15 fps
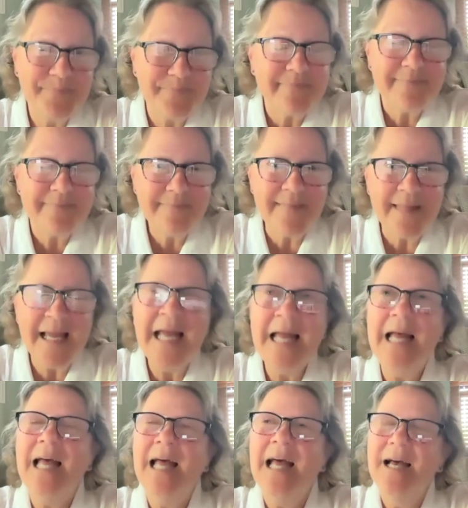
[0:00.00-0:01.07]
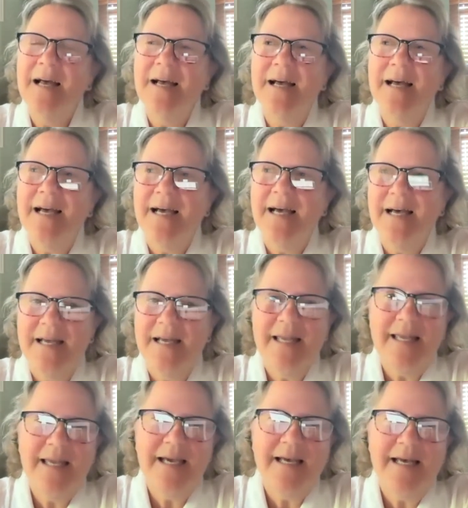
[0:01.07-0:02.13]
something that you needed.
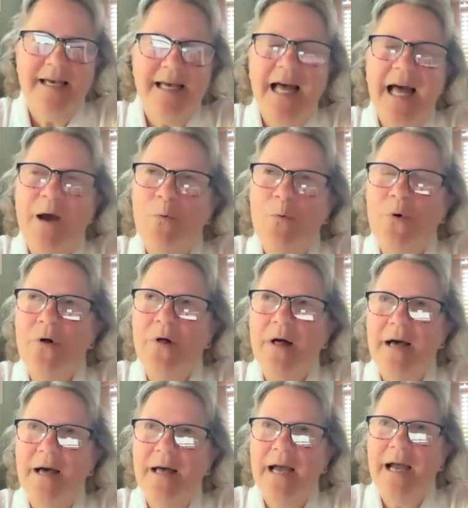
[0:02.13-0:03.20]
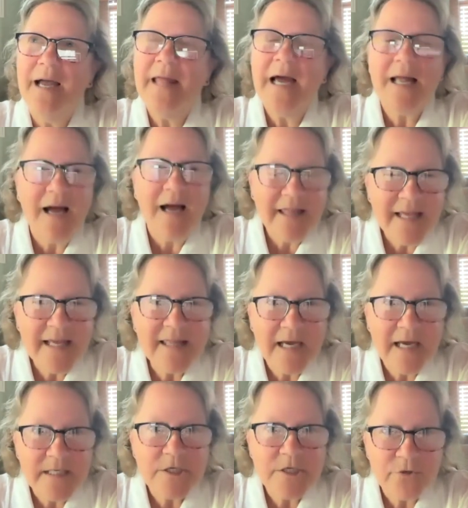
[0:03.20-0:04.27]
Yeah. Well, and that I think
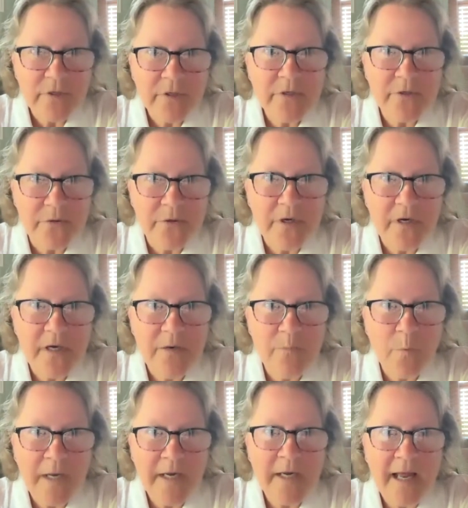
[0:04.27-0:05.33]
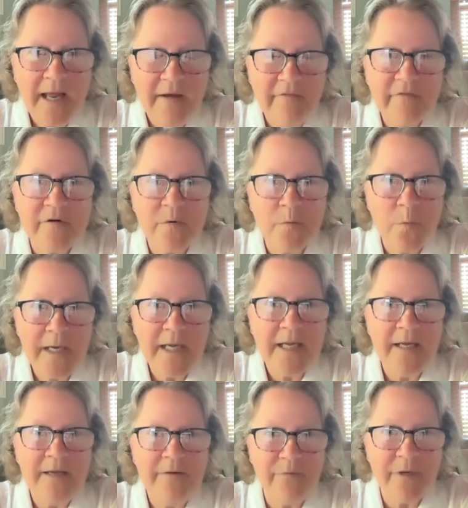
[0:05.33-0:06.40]
that's true whenever
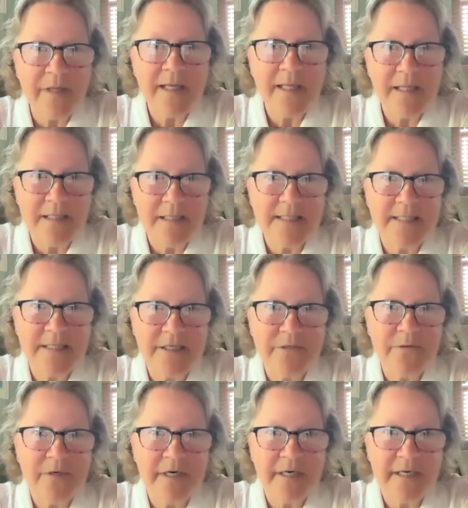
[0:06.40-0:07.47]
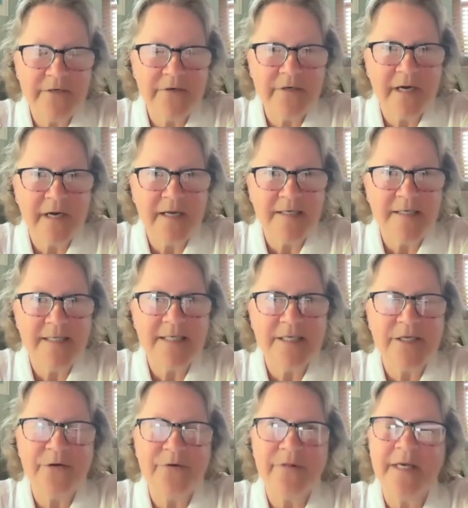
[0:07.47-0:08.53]
we really listen to our inner guidance, you
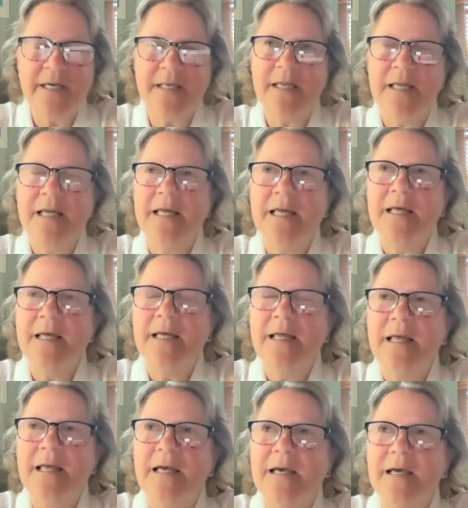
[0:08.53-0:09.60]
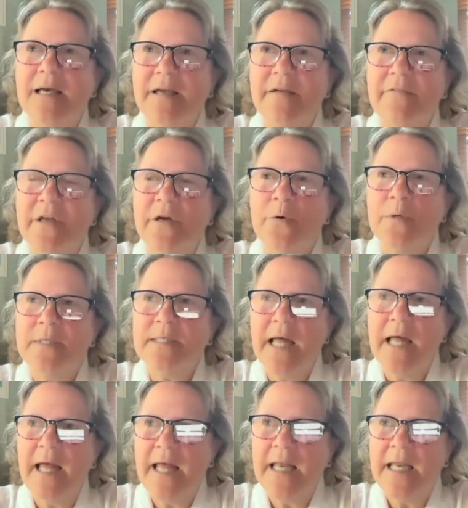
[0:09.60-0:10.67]
know, that if there was
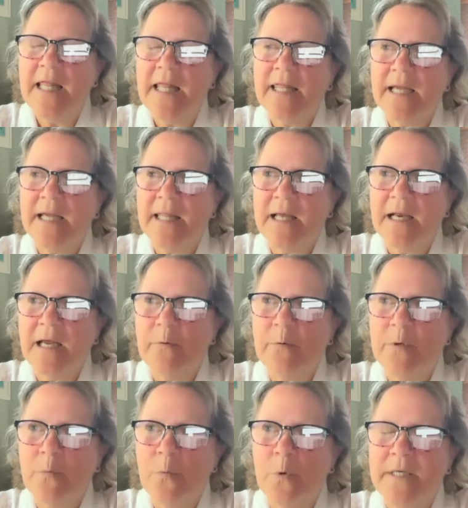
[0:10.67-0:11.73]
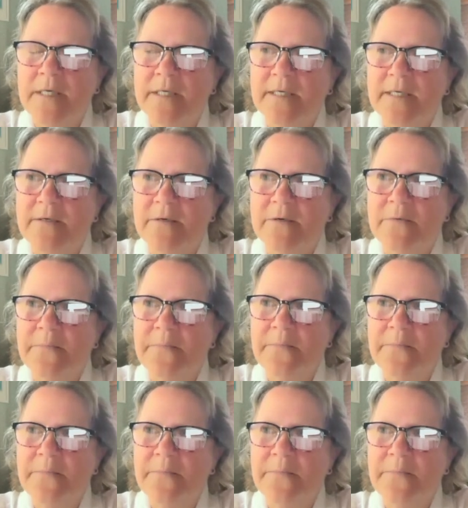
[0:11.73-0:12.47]
anything that I would want to